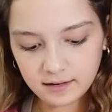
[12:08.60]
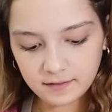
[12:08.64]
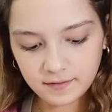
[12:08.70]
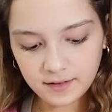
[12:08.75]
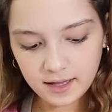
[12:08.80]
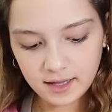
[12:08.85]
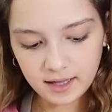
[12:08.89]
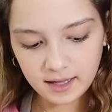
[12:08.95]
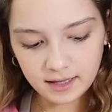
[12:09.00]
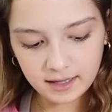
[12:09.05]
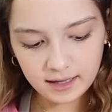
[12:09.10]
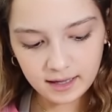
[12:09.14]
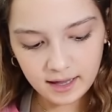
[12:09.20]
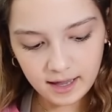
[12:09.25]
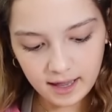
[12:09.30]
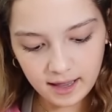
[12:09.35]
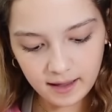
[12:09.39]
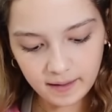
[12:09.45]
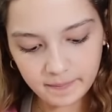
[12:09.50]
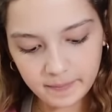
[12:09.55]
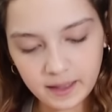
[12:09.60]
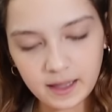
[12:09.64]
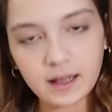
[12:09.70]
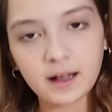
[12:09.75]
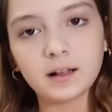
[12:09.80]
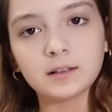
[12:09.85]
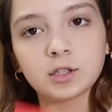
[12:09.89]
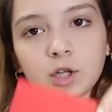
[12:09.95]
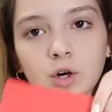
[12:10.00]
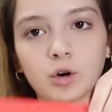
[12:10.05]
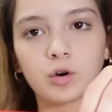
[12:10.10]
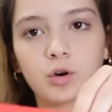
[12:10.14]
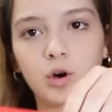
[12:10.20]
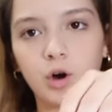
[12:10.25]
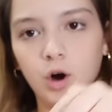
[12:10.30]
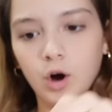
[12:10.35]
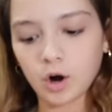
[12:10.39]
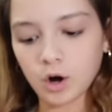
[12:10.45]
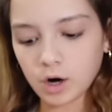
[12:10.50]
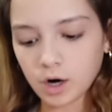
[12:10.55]
of it came a little
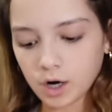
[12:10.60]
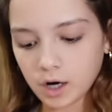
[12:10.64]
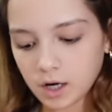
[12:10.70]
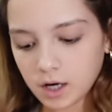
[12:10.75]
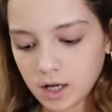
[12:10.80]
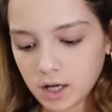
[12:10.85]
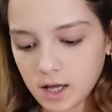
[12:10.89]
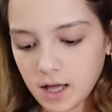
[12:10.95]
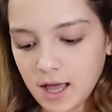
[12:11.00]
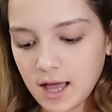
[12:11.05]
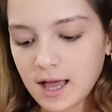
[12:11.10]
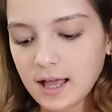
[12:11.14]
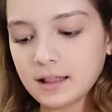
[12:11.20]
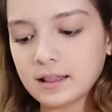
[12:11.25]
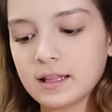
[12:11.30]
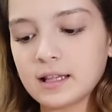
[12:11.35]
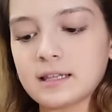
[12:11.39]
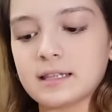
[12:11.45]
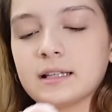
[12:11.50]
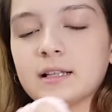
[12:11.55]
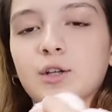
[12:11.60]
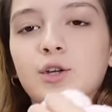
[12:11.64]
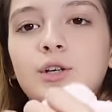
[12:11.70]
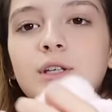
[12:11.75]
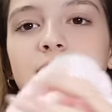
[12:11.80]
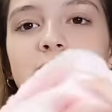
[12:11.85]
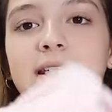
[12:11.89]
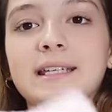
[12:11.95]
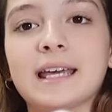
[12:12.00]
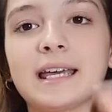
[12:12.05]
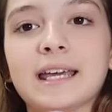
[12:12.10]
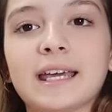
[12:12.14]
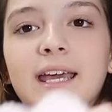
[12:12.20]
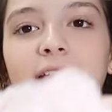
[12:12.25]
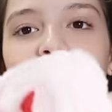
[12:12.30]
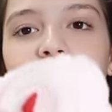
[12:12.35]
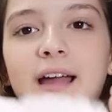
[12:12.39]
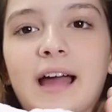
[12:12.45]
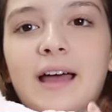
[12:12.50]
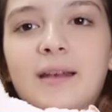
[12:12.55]
card this little
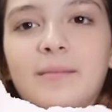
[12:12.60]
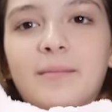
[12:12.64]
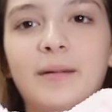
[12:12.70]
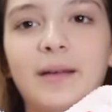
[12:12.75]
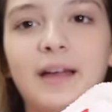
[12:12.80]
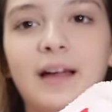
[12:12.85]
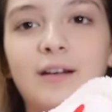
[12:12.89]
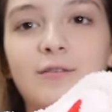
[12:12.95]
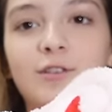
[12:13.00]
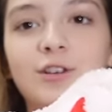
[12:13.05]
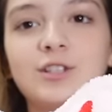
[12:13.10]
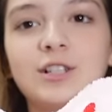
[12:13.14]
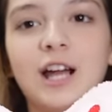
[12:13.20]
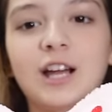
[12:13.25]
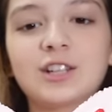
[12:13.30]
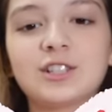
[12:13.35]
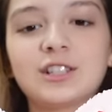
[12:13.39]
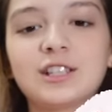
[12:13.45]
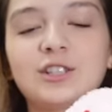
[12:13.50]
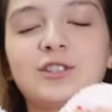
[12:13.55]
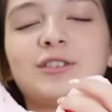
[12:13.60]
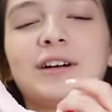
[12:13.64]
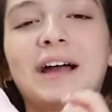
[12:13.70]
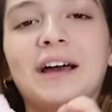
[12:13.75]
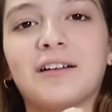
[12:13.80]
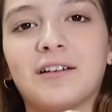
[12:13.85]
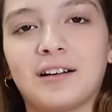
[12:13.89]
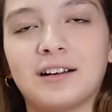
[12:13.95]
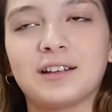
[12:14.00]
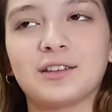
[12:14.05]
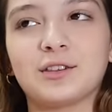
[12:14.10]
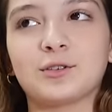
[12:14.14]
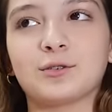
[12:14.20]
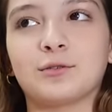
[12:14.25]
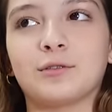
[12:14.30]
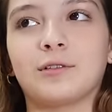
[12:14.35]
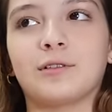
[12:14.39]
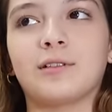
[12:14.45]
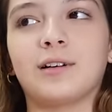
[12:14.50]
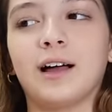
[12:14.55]
skincare headband, which I actually tried on in
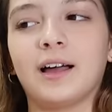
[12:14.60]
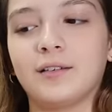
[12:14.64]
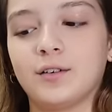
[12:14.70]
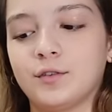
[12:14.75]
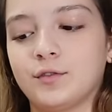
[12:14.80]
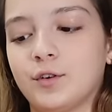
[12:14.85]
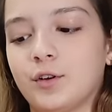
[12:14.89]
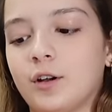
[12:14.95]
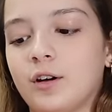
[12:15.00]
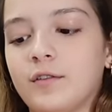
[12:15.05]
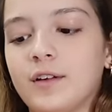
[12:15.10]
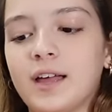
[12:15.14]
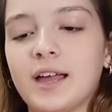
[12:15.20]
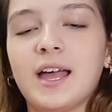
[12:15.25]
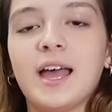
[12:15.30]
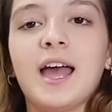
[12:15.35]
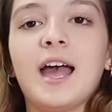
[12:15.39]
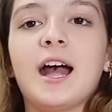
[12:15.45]
school. I have a photo of it.